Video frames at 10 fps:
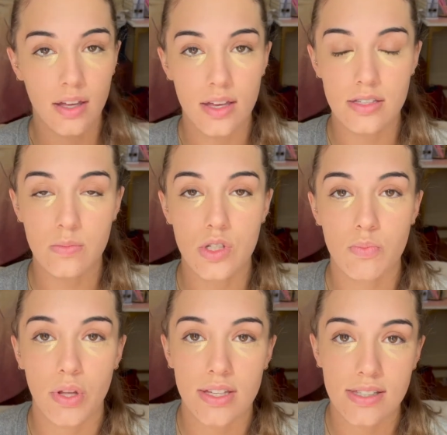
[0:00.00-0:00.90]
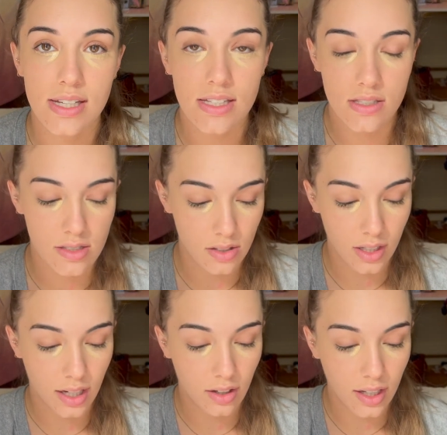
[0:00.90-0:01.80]
is I'm just placing it in certain
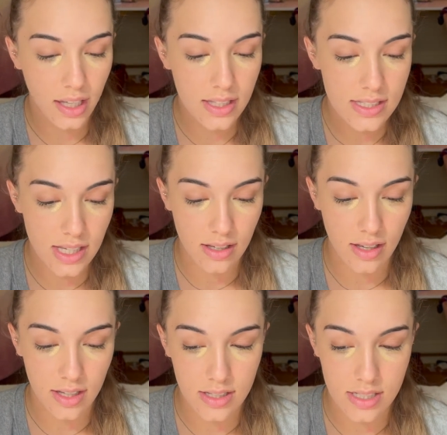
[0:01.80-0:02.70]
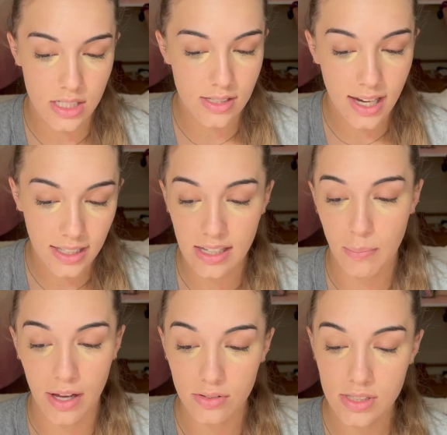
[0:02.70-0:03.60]
areas and tiny
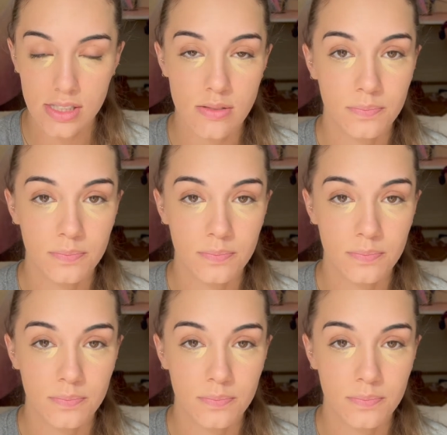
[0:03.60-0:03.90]
amounts.